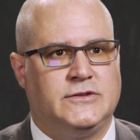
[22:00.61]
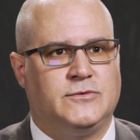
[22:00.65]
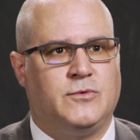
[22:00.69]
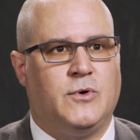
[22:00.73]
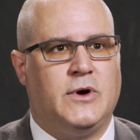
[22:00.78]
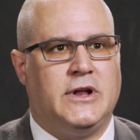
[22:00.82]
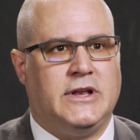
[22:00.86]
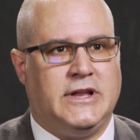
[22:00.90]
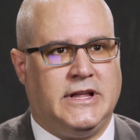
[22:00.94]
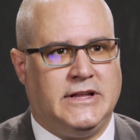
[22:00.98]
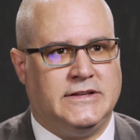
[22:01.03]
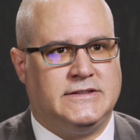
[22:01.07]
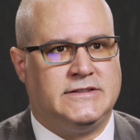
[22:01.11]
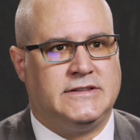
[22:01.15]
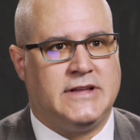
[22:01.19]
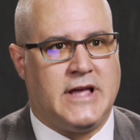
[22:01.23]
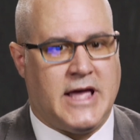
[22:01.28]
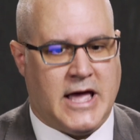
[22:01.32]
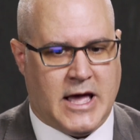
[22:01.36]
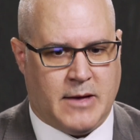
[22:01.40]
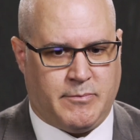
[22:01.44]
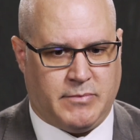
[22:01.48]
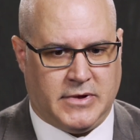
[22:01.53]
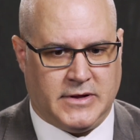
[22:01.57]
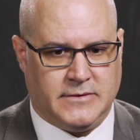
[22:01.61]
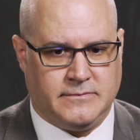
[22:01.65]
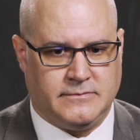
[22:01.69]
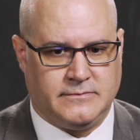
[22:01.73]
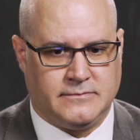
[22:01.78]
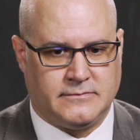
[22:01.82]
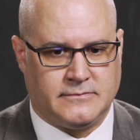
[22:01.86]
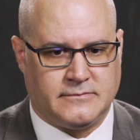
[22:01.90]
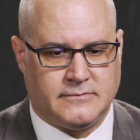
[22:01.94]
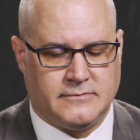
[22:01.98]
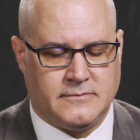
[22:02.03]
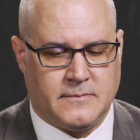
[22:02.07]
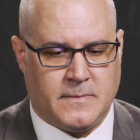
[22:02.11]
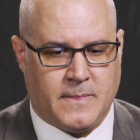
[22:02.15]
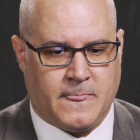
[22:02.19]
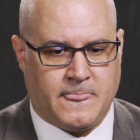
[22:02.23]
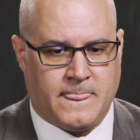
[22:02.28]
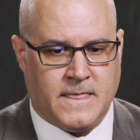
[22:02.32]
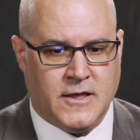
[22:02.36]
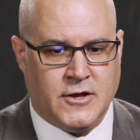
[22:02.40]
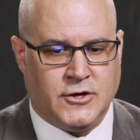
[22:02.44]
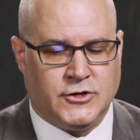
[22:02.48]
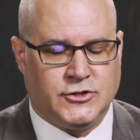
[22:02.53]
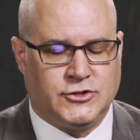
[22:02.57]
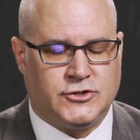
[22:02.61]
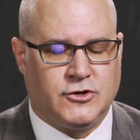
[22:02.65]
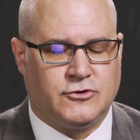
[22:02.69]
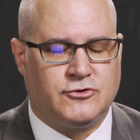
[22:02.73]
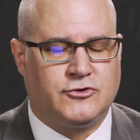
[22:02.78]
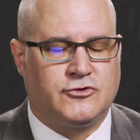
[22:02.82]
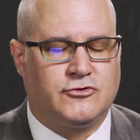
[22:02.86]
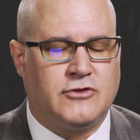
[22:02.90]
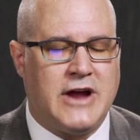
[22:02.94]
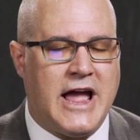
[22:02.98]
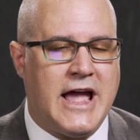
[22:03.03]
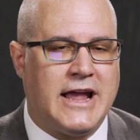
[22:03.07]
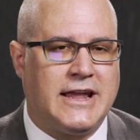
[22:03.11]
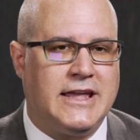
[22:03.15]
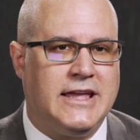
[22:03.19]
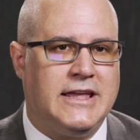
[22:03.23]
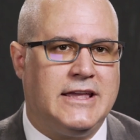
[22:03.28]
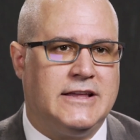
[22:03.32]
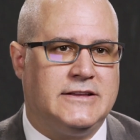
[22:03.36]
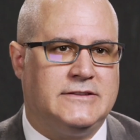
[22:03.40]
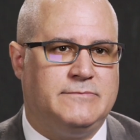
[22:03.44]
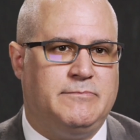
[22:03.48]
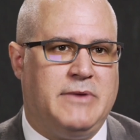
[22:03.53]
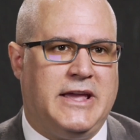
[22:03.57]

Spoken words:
is what needs to happen. So tracking is